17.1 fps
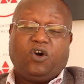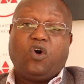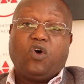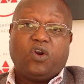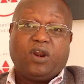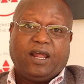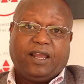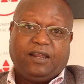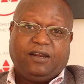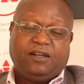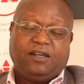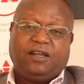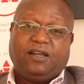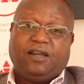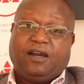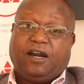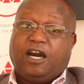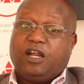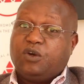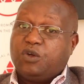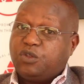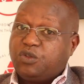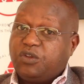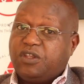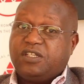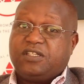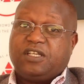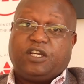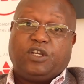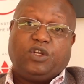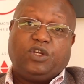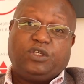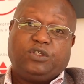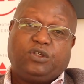online. And also the
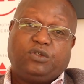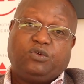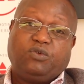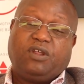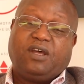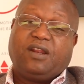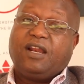circulation to the